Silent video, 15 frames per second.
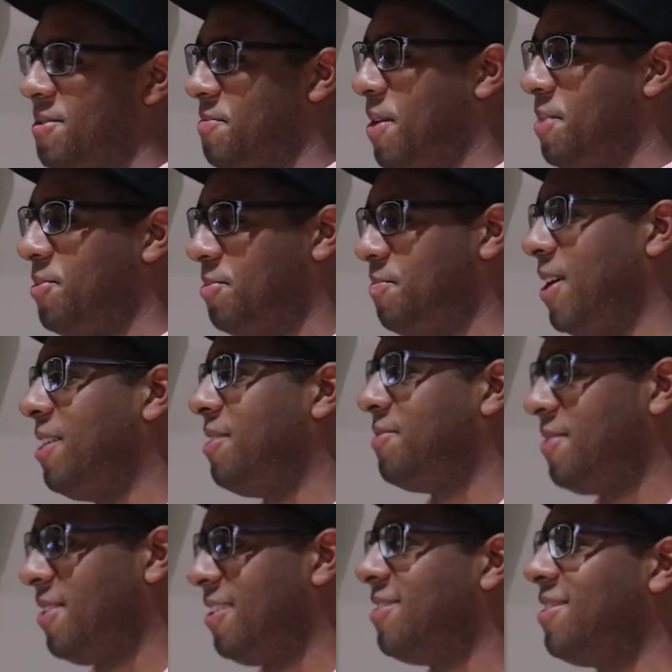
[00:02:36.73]
people's bass
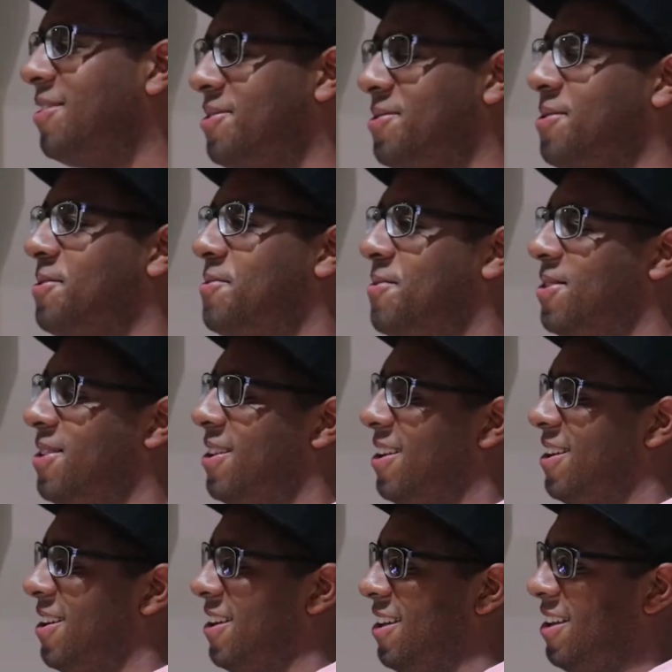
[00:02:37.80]
face. That's always funny.